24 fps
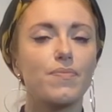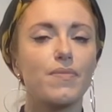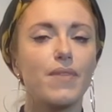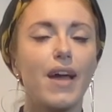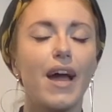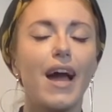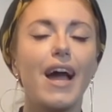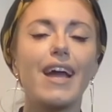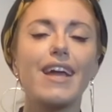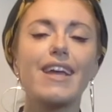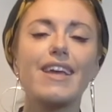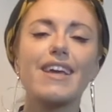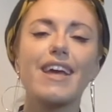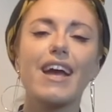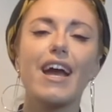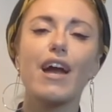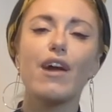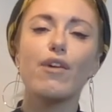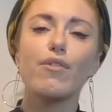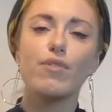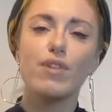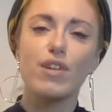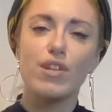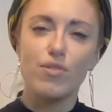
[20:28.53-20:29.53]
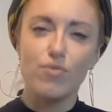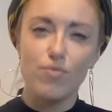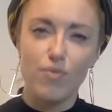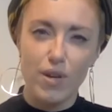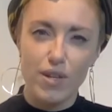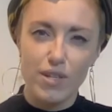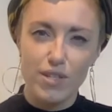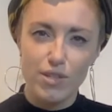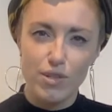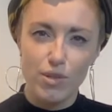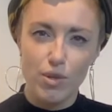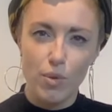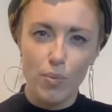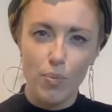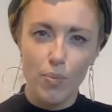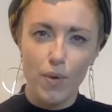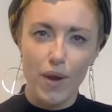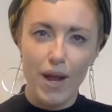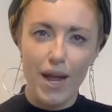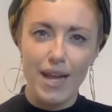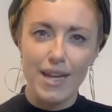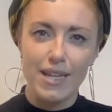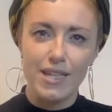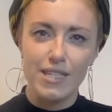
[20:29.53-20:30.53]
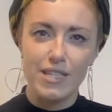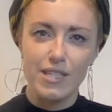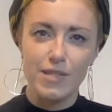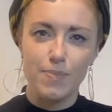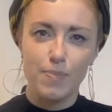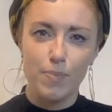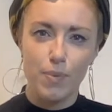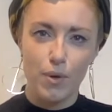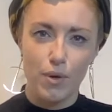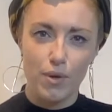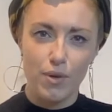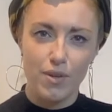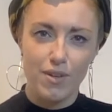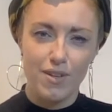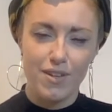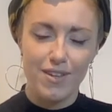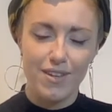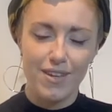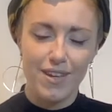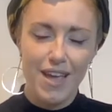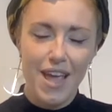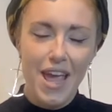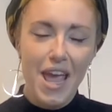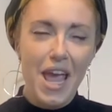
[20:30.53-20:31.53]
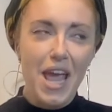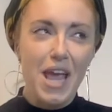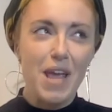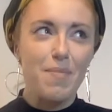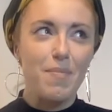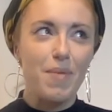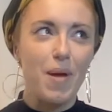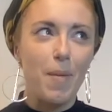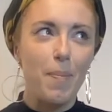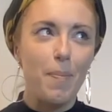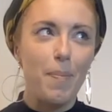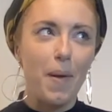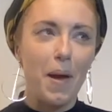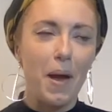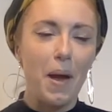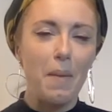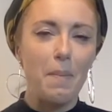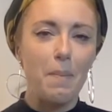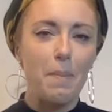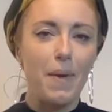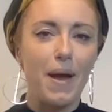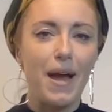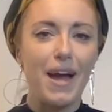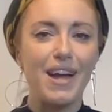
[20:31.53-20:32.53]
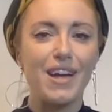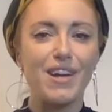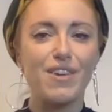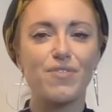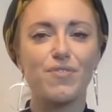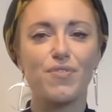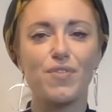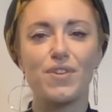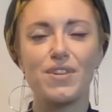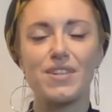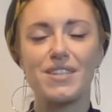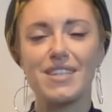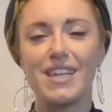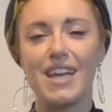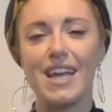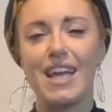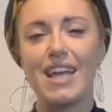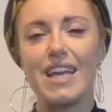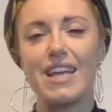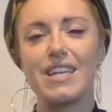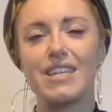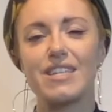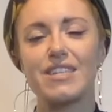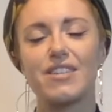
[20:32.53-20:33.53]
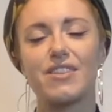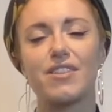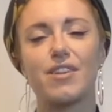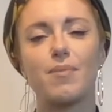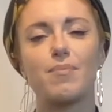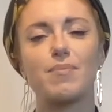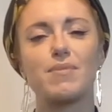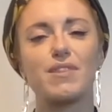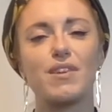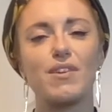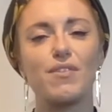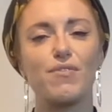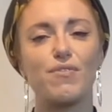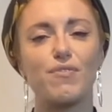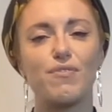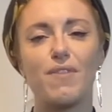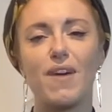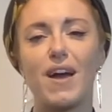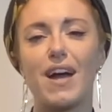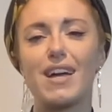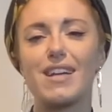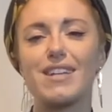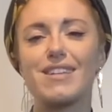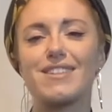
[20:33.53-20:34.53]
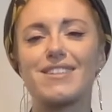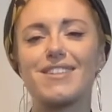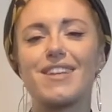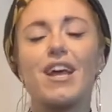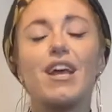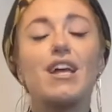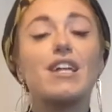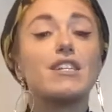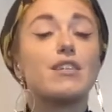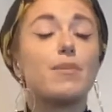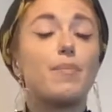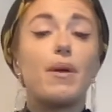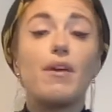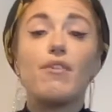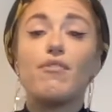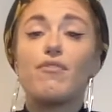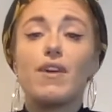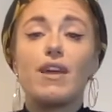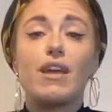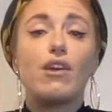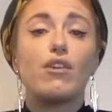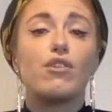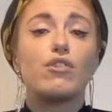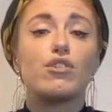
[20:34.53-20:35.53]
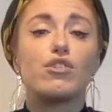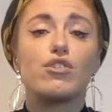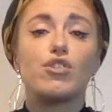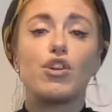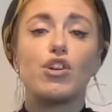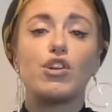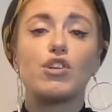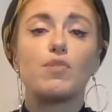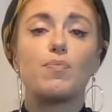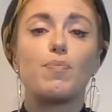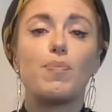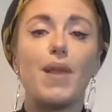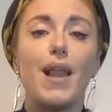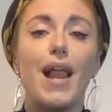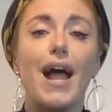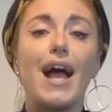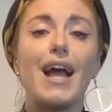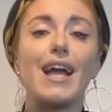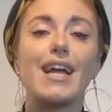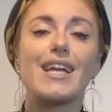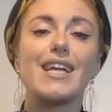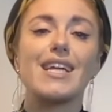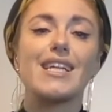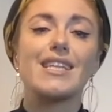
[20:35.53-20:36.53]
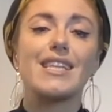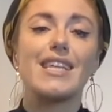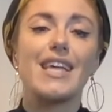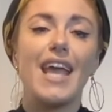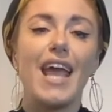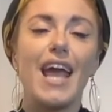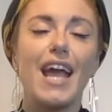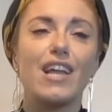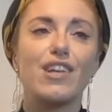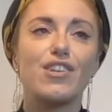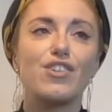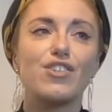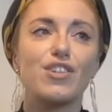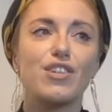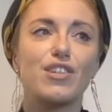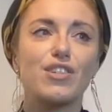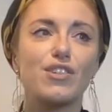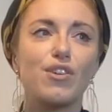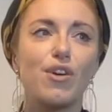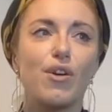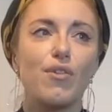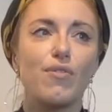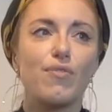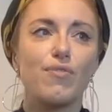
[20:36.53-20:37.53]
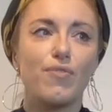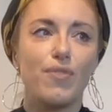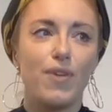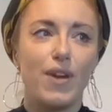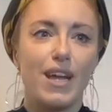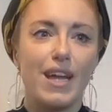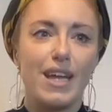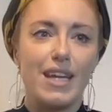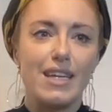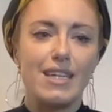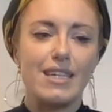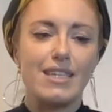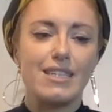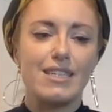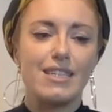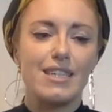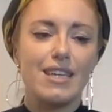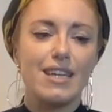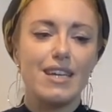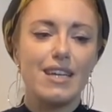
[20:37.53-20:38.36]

I carried Russell Brand's book in my backpack for days, thumbed it fast till my fingers turned black and the edges got frayed.